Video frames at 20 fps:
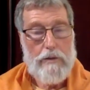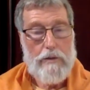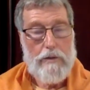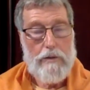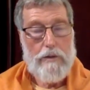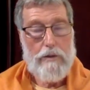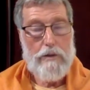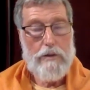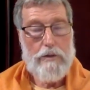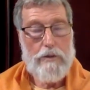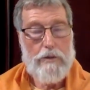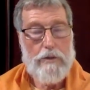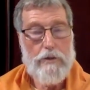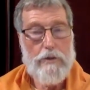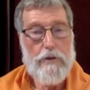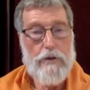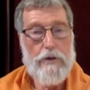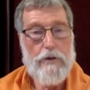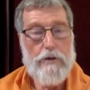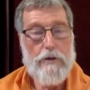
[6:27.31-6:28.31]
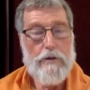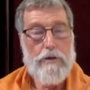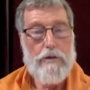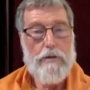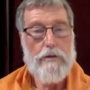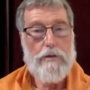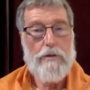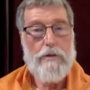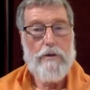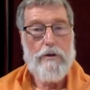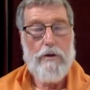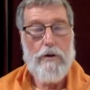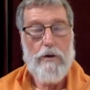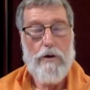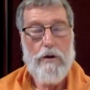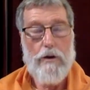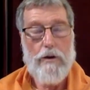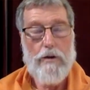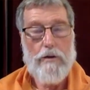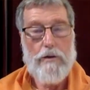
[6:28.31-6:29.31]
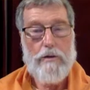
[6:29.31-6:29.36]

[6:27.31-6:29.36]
the eternal law.